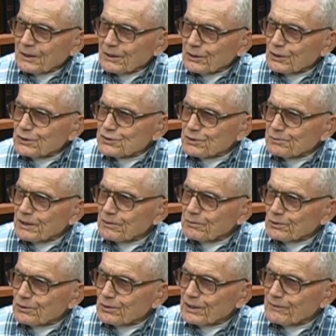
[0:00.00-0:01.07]
enlisted men
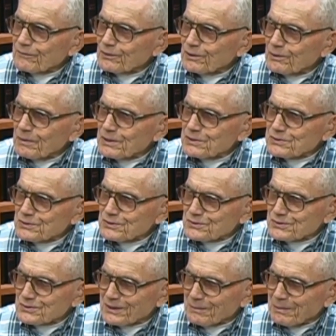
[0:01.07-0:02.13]
were delivering the
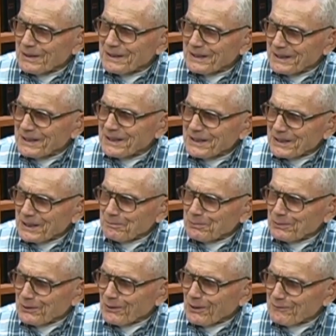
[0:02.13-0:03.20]
messages. They
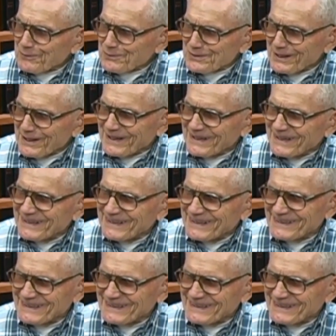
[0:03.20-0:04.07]
put offers on it.